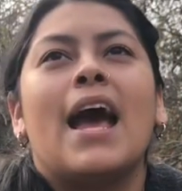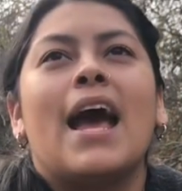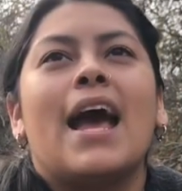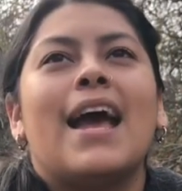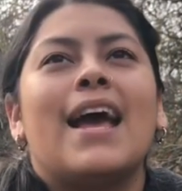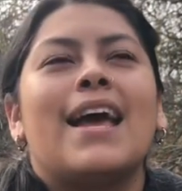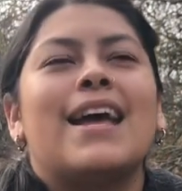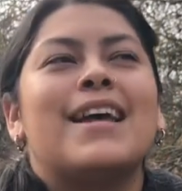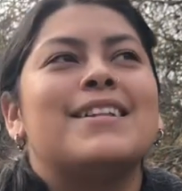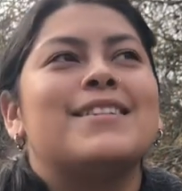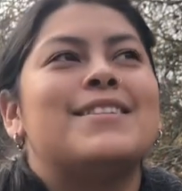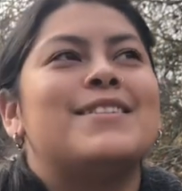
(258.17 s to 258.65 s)

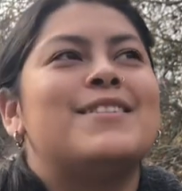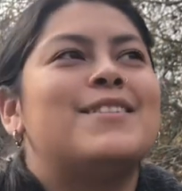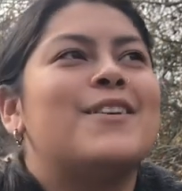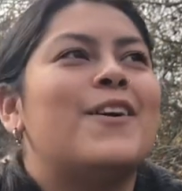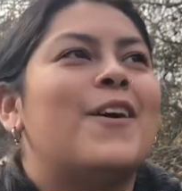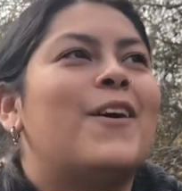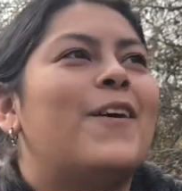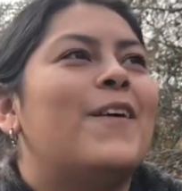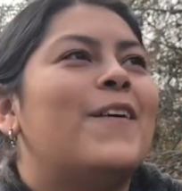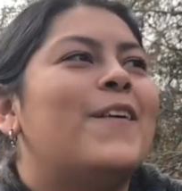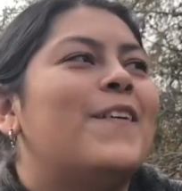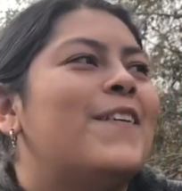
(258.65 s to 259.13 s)
And
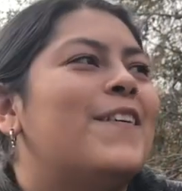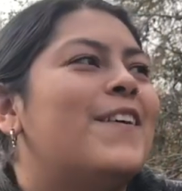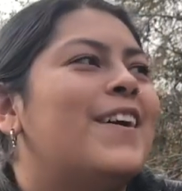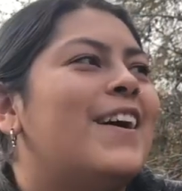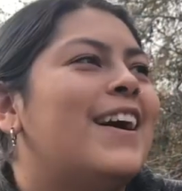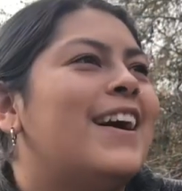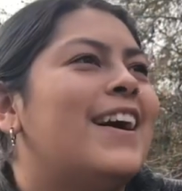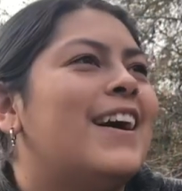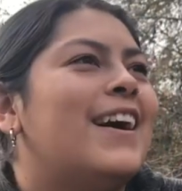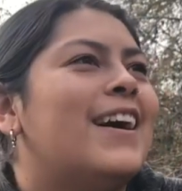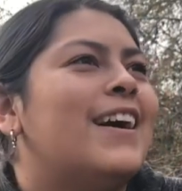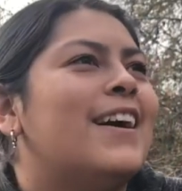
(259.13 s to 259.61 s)
so
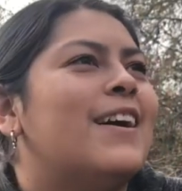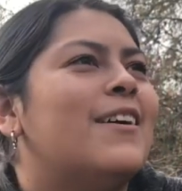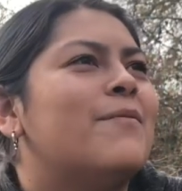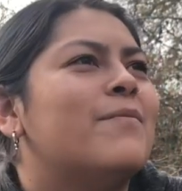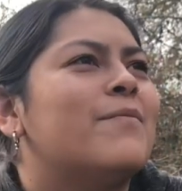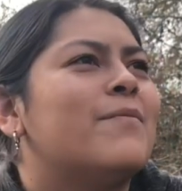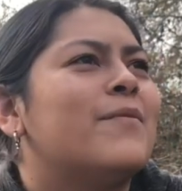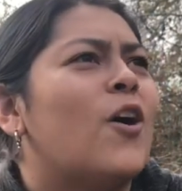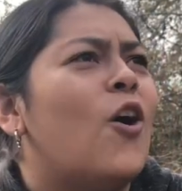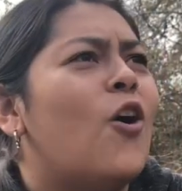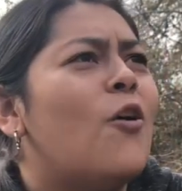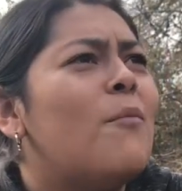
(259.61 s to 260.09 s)

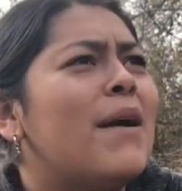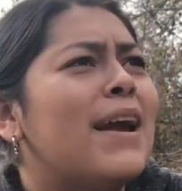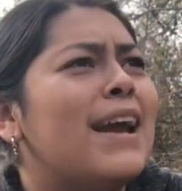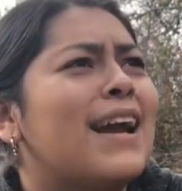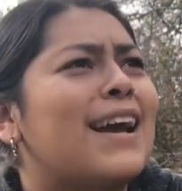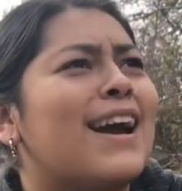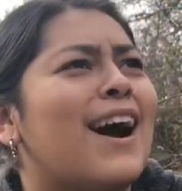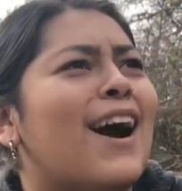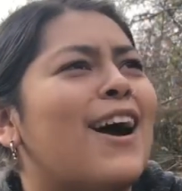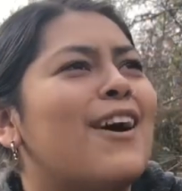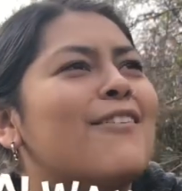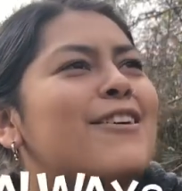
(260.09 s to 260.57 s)
oh my
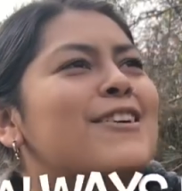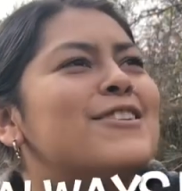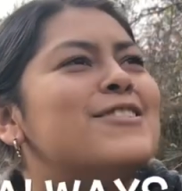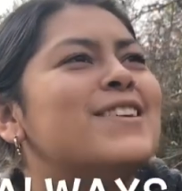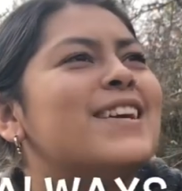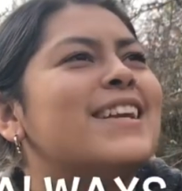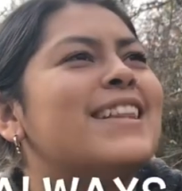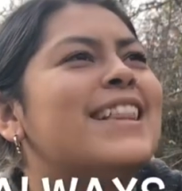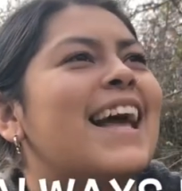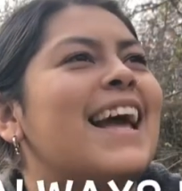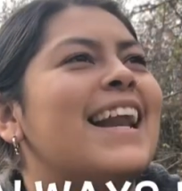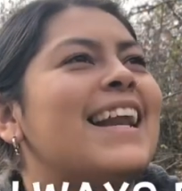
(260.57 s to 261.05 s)
god, where did
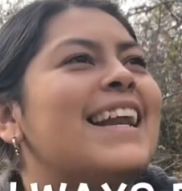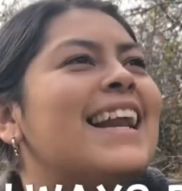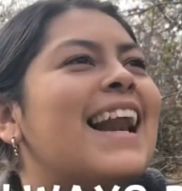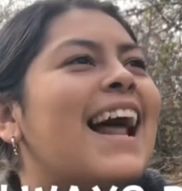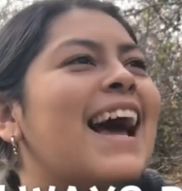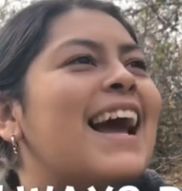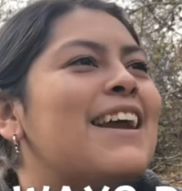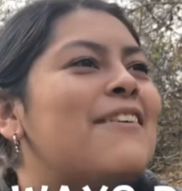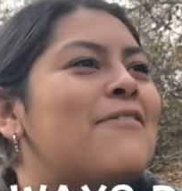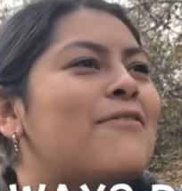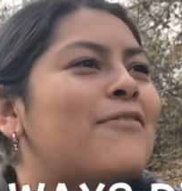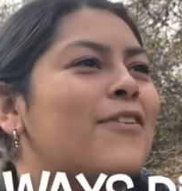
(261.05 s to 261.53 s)
you get that
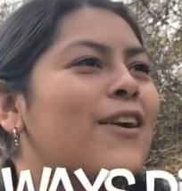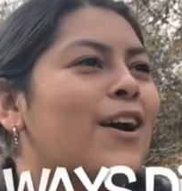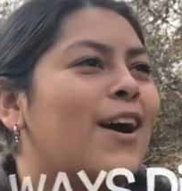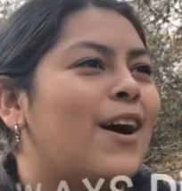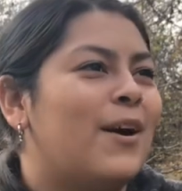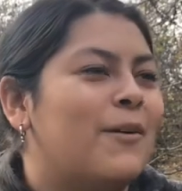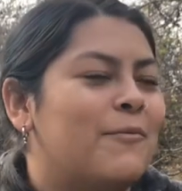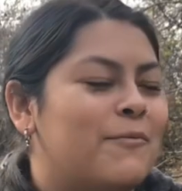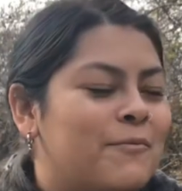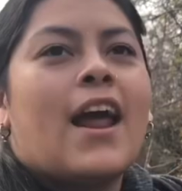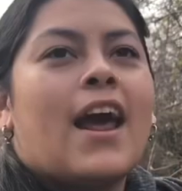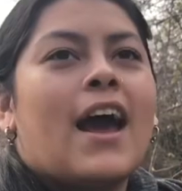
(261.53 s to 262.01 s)
knife
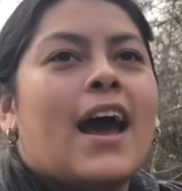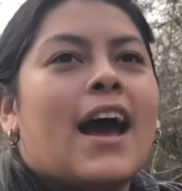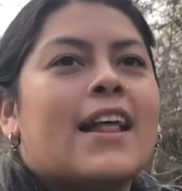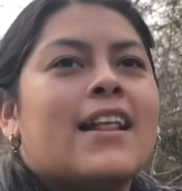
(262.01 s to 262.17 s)
from?